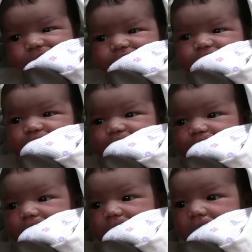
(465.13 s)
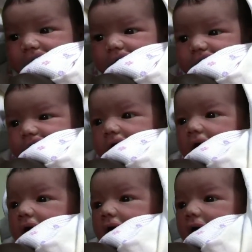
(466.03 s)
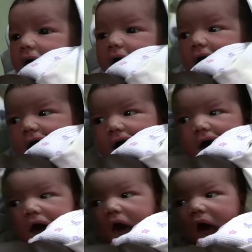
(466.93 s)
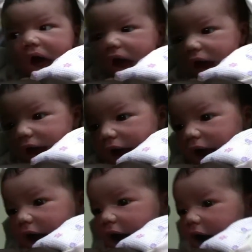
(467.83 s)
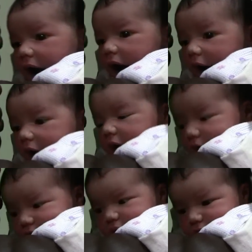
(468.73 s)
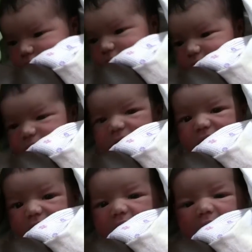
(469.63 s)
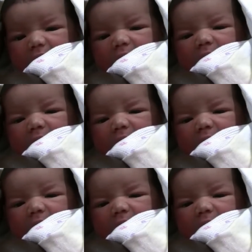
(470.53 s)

I guess when their skin gets exposed to the sun, they'll turn darker. So we don't really know